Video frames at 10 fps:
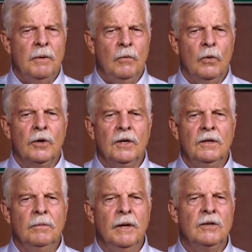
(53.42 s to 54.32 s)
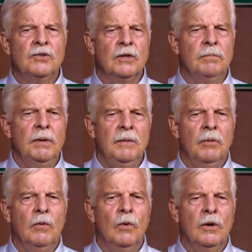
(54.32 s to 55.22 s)
been working to make sure
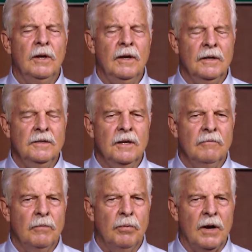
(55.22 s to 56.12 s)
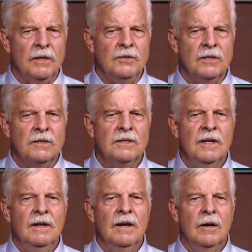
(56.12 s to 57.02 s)
people working on Denver projects
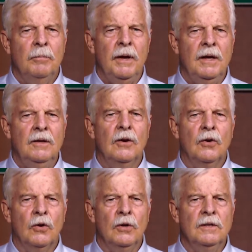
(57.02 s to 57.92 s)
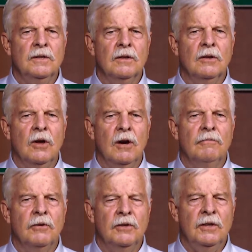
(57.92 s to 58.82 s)
are paid according to the law
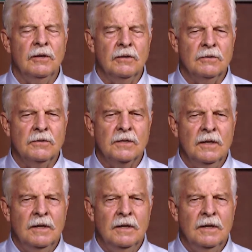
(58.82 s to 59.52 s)
for years.